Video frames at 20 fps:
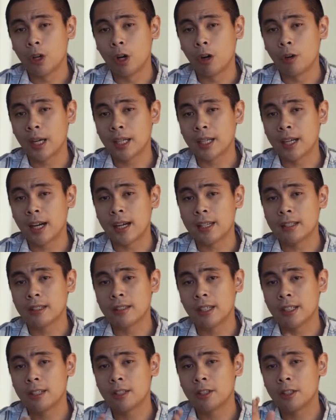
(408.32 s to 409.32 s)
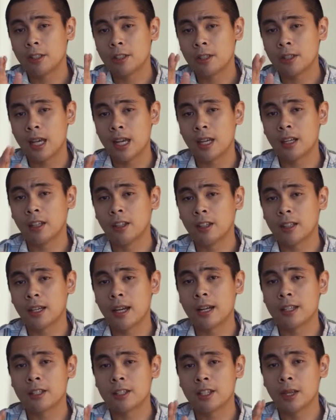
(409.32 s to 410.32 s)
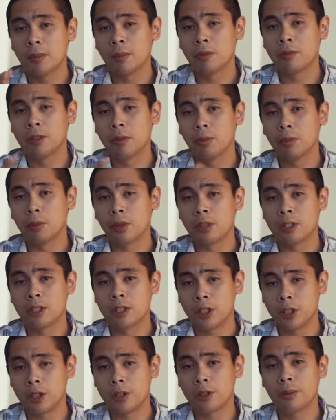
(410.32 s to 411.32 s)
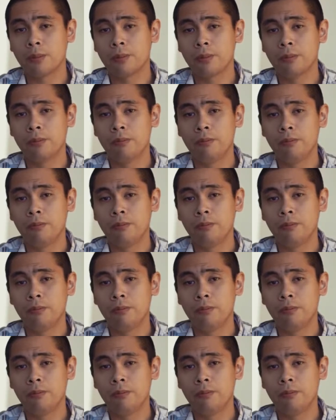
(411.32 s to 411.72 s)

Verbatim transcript: Alright guys, let's just take a look at some of the boards here.